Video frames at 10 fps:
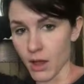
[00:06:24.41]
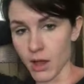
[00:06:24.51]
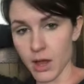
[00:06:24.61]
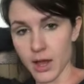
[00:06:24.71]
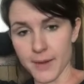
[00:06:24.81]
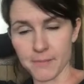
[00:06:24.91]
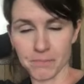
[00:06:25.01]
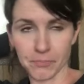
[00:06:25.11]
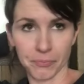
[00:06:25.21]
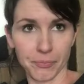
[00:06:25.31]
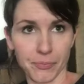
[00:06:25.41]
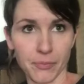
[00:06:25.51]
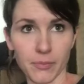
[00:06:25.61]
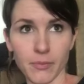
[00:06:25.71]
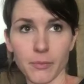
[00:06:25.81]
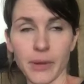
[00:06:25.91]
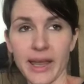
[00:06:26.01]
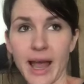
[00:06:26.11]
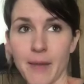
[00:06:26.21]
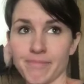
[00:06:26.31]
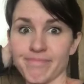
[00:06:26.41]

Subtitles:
But yeah,